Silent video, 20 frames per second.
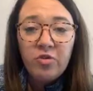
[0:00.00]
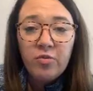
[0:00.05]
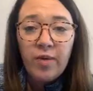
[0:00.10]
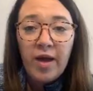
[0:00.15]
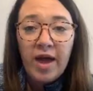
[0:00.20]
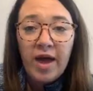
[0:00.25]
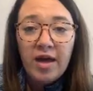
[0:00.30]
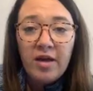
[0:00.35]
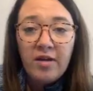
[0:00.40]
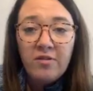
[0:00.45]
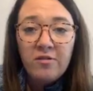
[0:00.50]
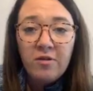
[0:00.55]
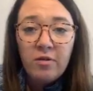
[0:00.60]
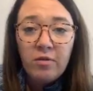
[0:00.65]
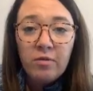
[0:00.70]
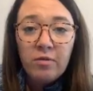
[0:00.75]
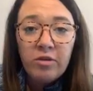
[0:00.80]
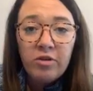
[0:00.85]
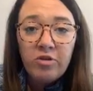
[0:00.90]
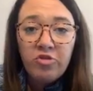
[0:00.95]
red so it
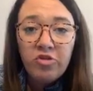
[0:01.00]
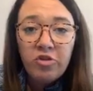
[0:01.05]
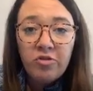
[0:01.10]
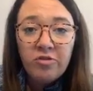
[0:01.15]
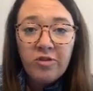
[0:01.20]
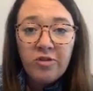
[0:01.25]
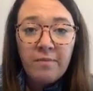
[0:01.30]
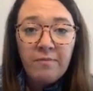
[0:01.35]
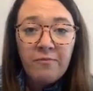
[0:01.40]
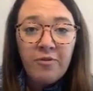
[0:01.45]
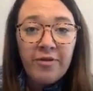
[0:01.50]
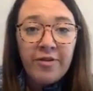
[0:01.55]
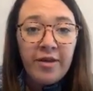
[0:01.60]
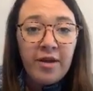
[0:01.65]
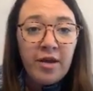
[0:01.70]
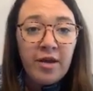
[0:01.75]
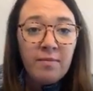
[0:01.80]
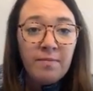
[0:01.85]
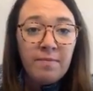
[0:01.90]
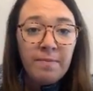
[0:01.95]
really shows up for
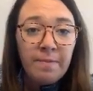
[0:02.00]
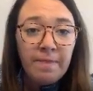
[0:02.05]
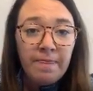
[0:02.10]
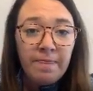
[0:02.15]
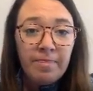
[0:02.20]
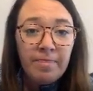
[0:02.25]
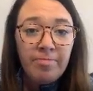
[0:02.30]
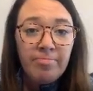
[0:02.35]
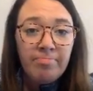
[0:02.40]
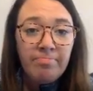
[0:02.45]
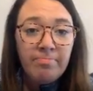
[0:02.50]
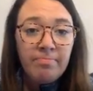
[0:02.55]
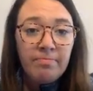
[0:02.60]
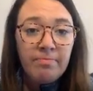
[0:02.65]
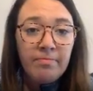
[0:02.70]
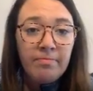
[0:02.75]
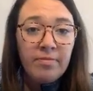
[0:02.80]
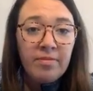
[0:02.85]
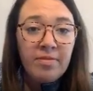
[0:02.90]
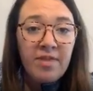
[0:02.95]
them.
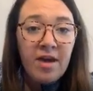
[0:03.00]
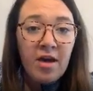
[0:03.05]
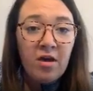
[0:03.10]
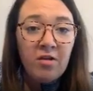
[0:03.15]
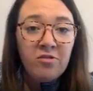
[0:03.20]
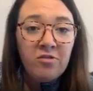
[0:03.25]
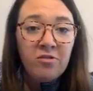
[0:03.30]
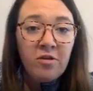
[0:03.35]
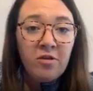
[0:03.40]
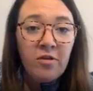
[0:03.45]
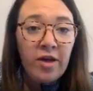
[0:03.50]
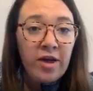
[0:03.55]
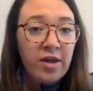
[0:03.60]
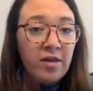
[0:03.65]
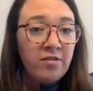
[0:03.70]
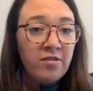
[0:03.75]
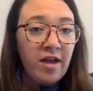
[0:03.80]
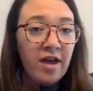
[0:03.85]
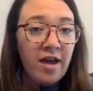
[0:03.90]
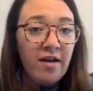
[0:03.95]
They also like
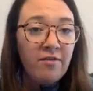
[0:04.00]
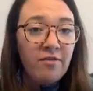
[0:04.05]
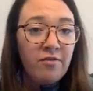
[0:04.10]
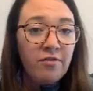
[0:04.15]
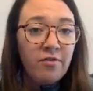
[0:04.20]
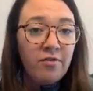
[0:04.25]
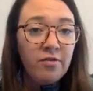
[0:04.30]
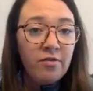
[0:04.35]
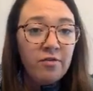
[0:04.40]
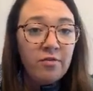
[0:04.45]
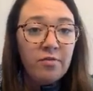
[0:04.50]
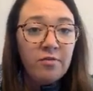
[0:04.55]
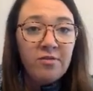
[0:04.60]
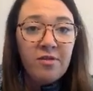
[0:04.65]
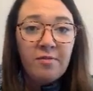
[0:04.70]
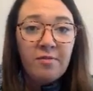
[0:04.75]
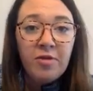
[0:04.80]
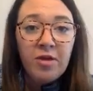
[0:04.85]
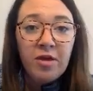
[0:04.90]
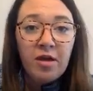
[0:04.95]
to have
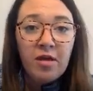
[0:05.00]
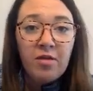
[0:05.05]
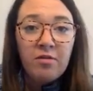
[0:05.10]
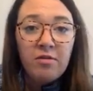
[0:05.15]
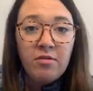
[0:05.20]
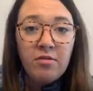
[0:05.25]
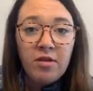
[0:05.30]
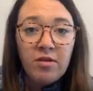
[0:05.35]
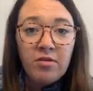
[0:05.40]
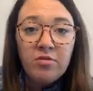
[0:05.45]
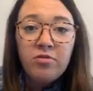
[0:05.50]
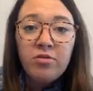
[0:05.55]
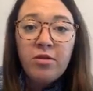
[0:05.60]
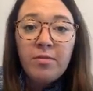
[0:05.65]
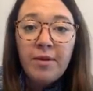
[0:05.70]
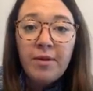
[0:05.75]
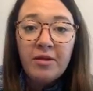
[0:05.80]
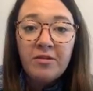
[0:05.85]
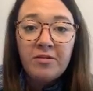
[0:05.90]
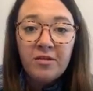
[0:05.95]
something other than the
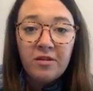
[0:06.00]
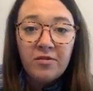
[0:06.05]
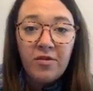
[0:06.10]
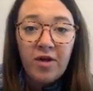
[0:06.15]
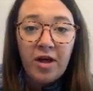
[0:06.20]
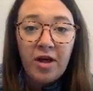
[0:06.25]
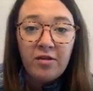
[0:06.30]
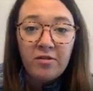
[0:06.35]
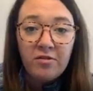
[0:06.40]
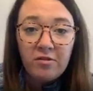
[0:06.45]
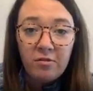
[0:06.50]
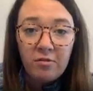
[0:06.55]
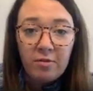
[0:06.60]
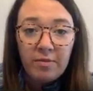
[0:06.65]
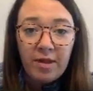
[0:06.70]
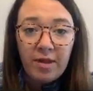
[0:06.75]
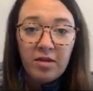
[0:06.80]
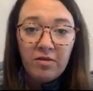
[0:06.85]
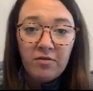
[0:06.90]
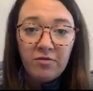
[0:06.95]
basic font, so we'll
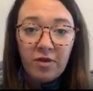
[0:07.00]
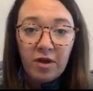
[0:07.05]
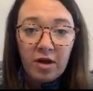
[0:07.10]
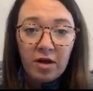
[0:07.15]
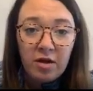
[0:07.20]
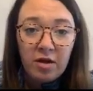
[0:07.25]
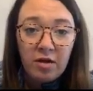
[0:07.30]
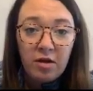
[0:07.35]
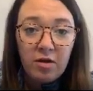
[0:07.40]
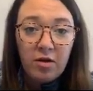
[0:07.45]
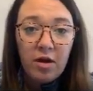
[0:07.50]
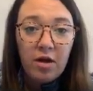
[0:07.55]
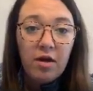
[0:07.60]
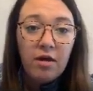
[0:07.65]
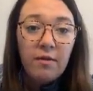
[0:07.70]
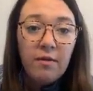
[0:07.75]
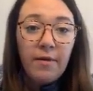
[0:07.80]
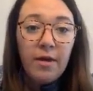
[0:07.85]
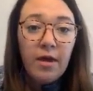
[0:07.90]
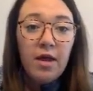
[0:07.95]
make it fun.
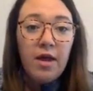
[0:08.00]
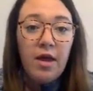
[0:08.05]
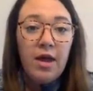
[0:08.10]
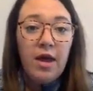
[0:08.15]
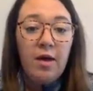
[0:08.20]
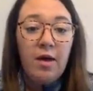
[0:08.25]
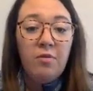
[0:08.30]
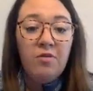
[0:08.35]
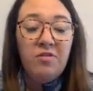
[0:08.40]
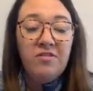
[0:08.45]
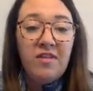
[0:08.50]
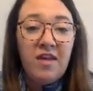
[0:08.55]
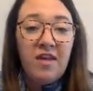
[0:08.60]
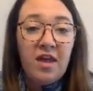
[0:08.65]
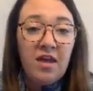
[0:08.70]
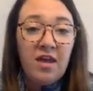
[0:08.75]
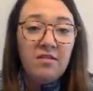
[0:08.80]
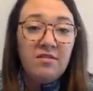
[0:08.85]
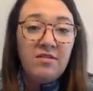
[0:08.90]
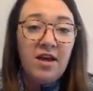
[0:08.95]
Okay, and we'll
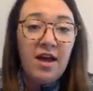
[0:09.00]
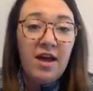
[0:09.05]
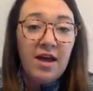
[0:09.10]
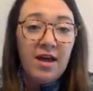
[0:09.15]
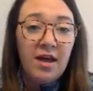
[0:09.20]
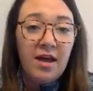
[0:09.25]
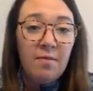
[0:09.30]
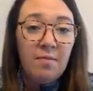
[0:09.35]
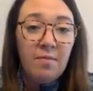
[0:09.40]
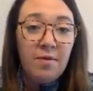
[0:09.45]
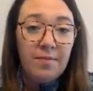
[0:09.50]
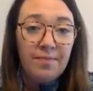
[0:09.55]
say type